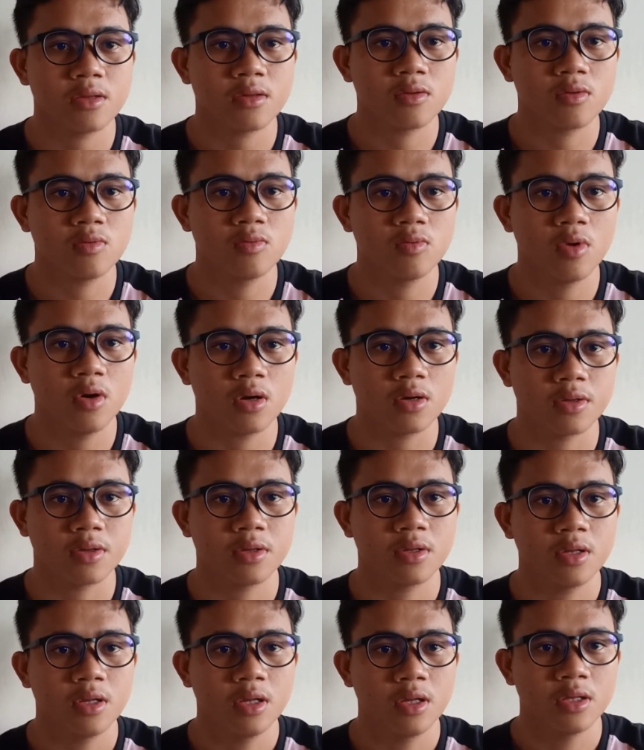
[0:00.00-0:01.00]
towards
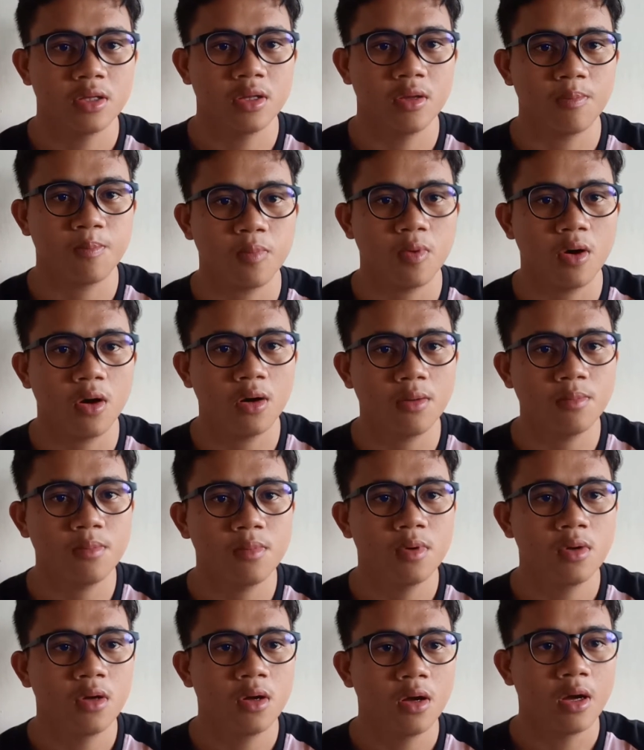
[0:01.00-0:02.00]
the pump
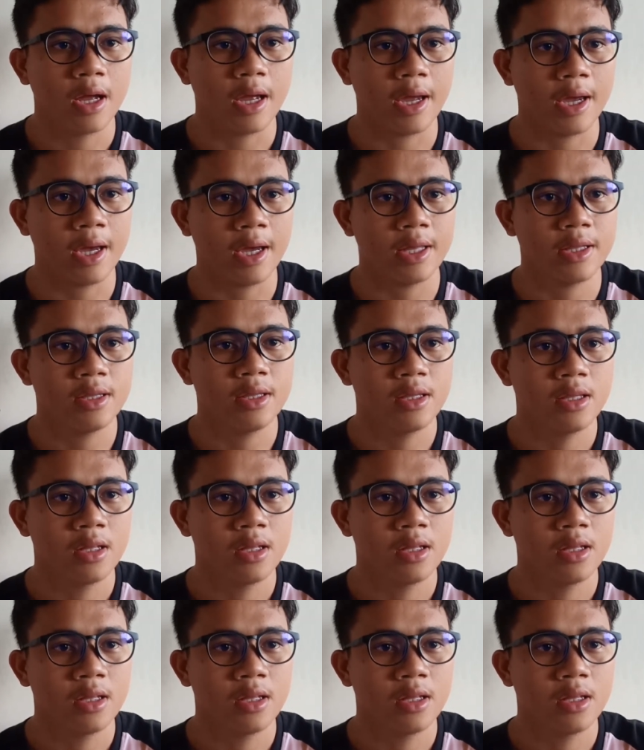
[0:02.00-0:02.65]
and